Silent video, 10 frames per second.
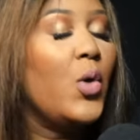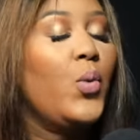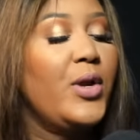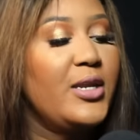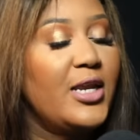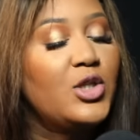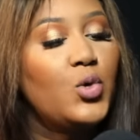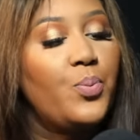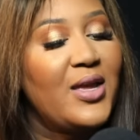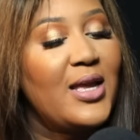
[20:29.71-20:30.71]
We need
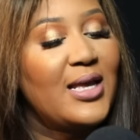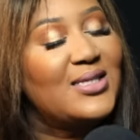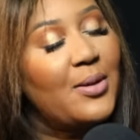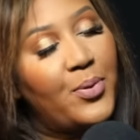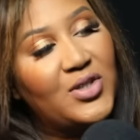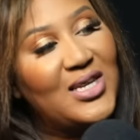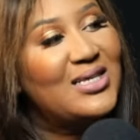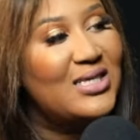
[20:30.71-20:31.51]
to be a supporting